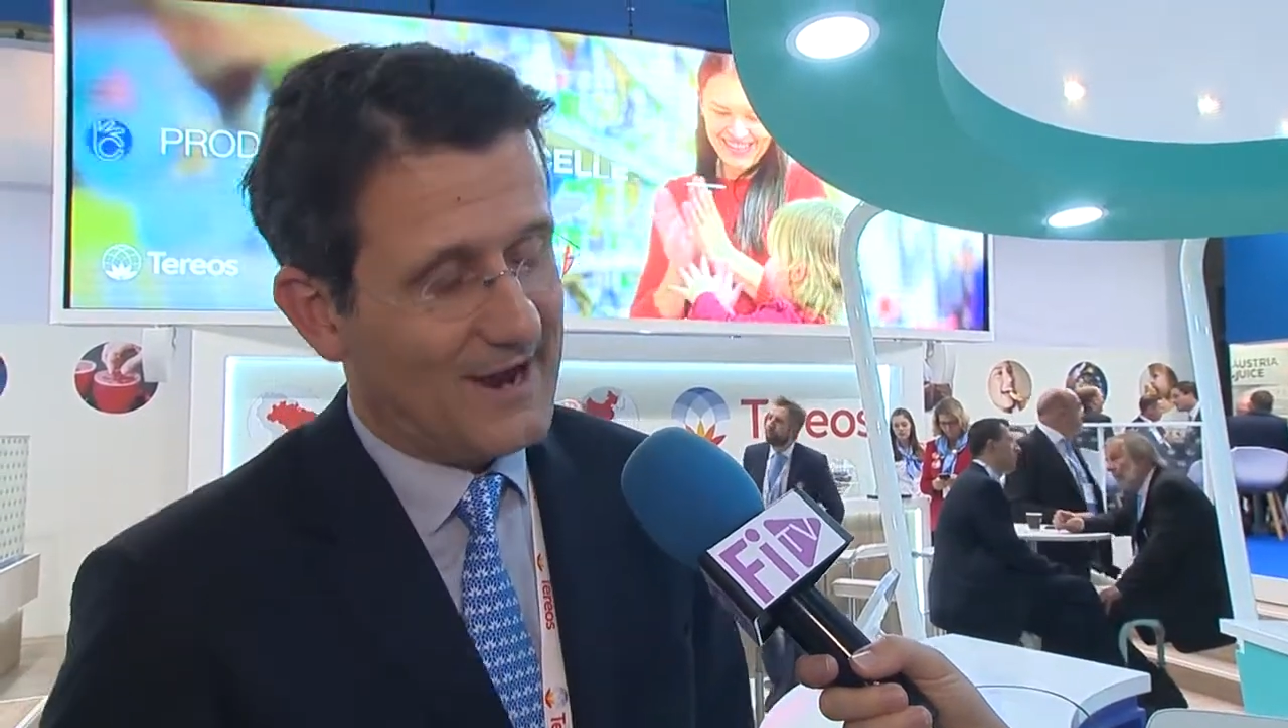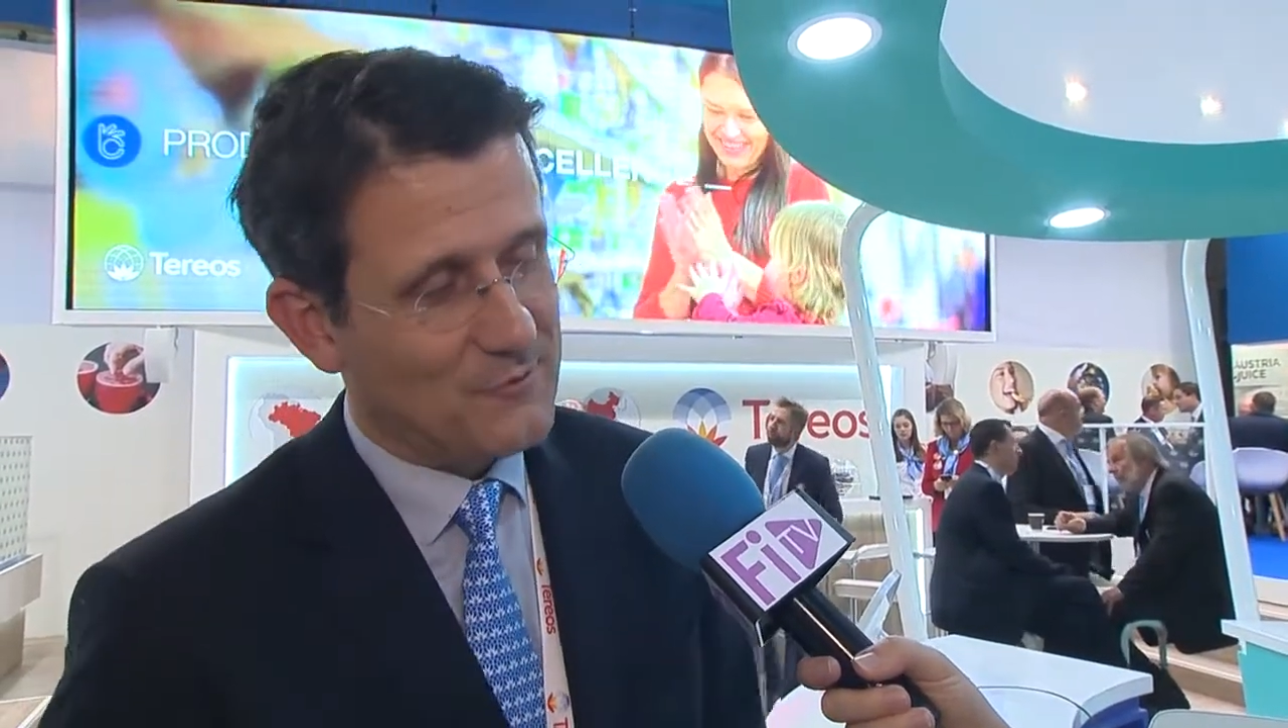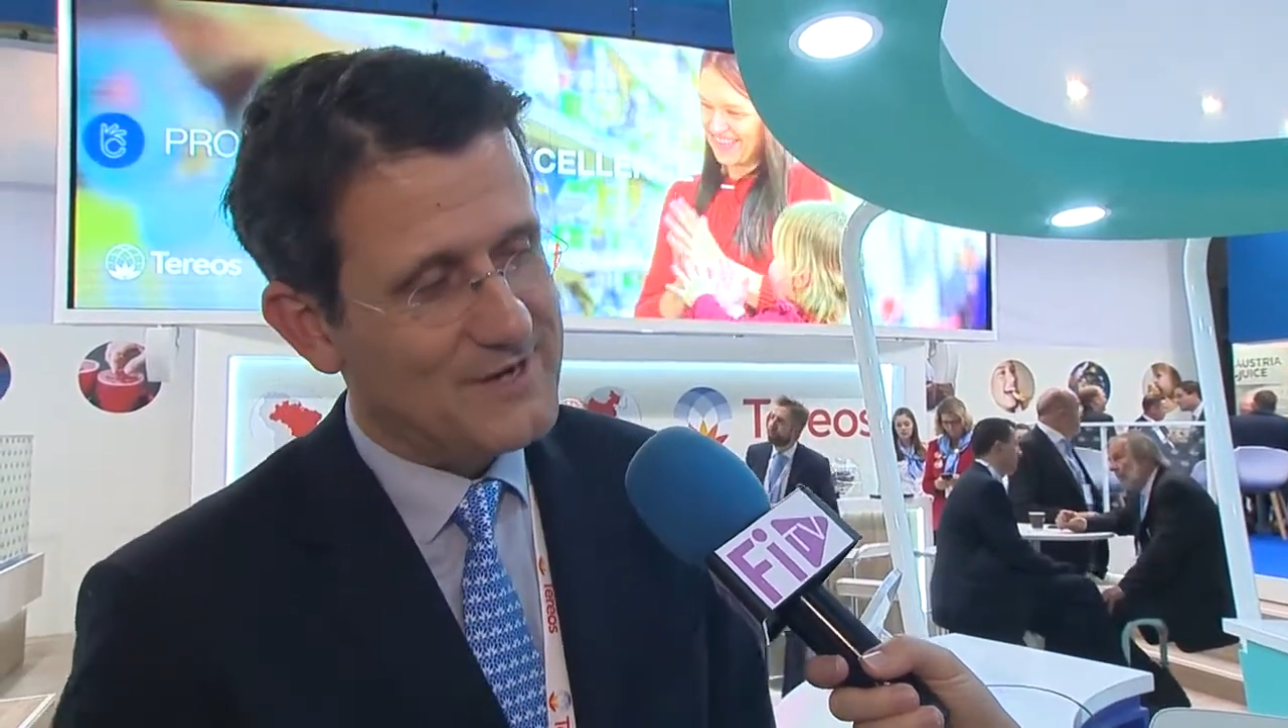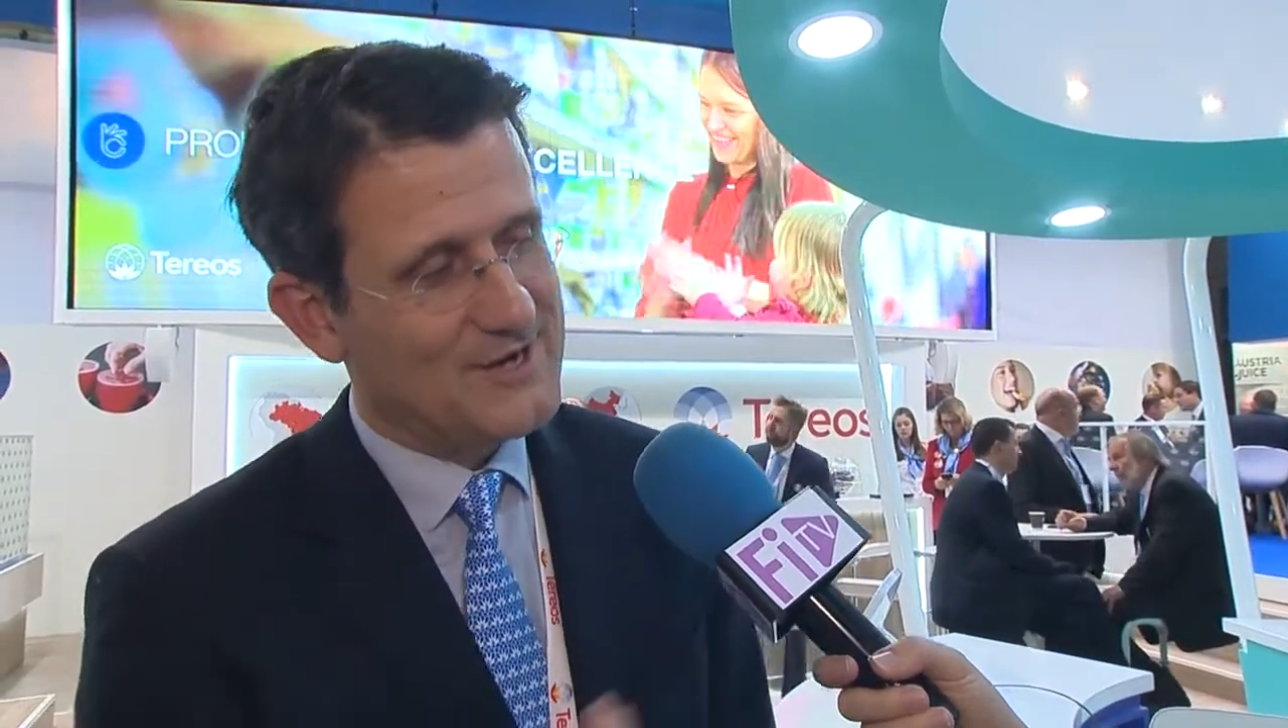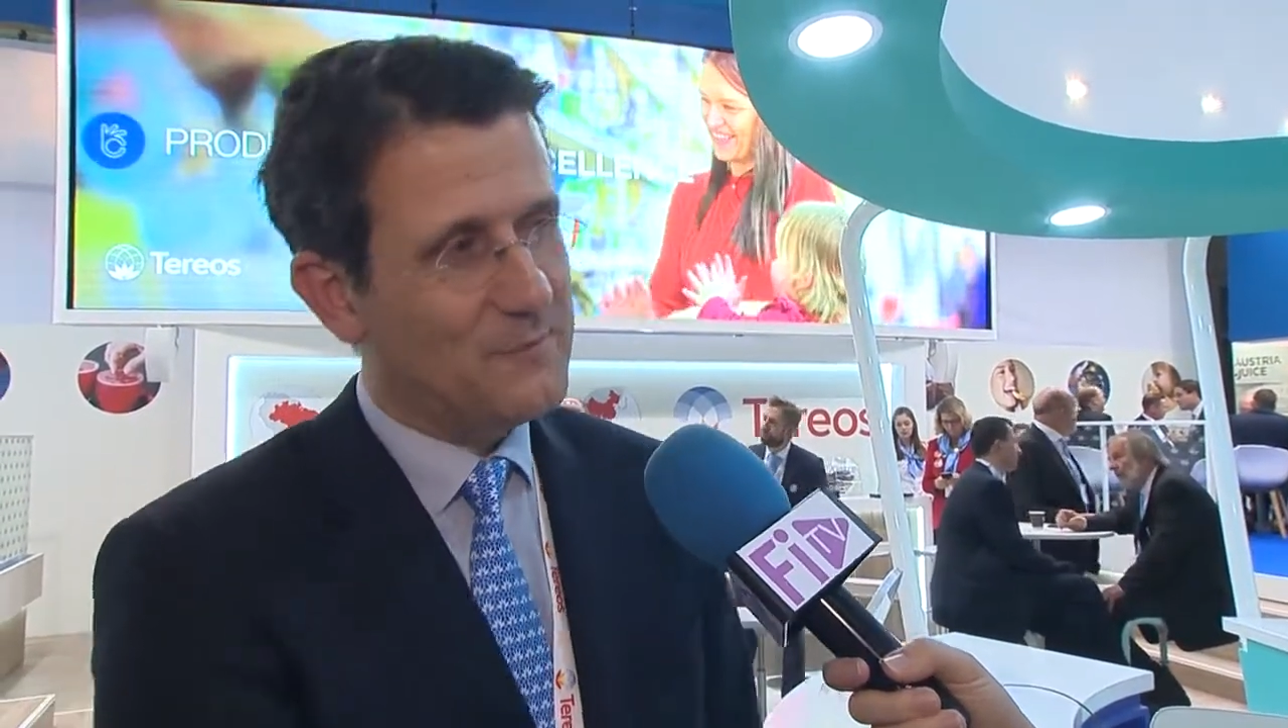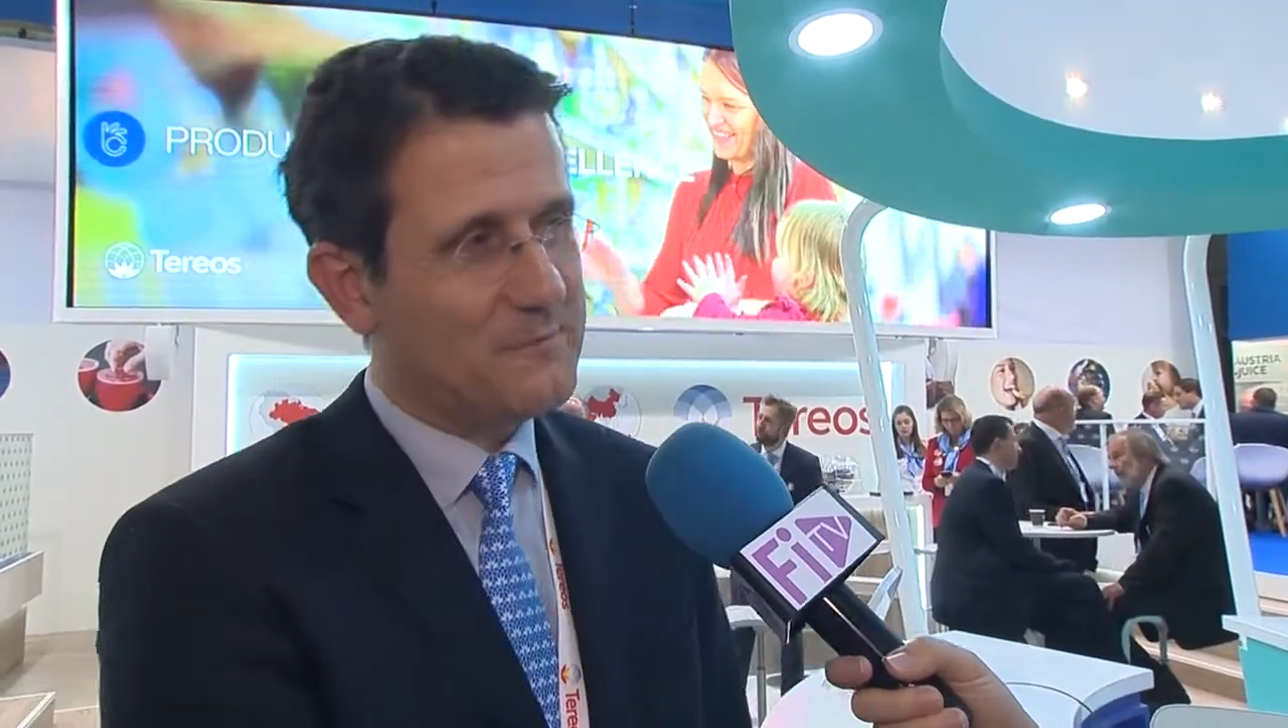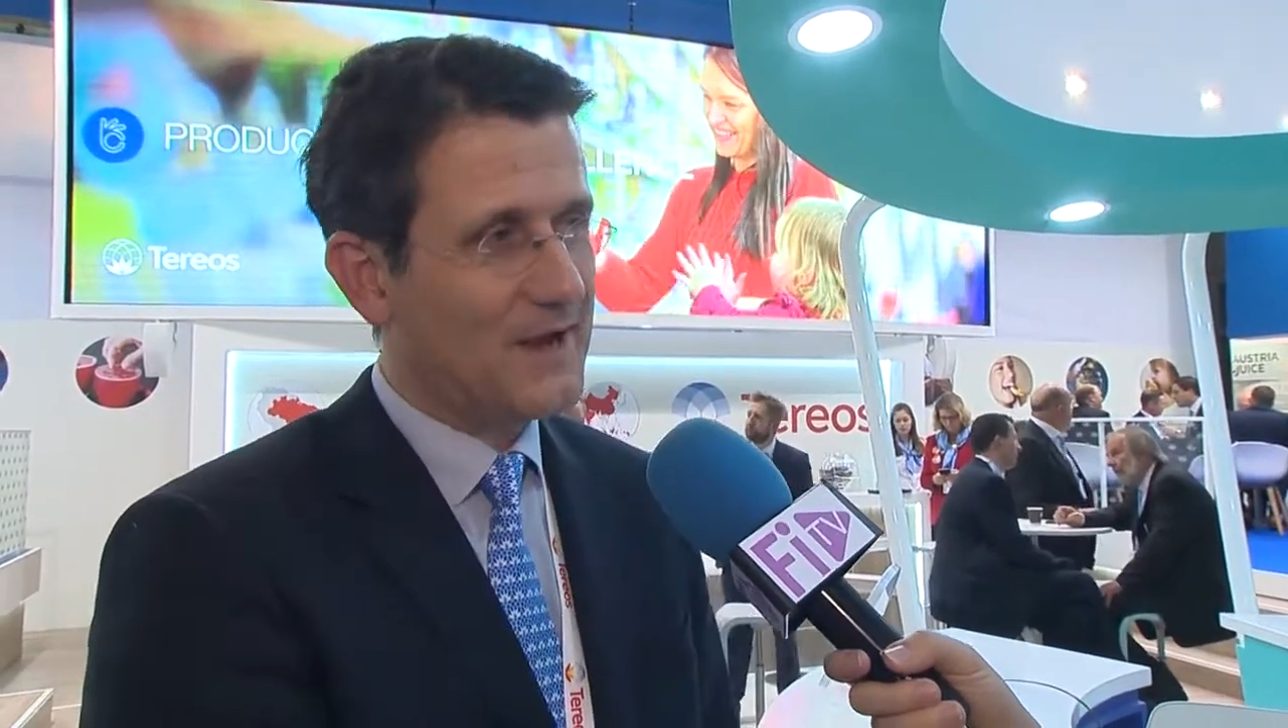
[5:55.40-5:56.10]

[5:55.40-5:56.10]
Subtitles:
I will come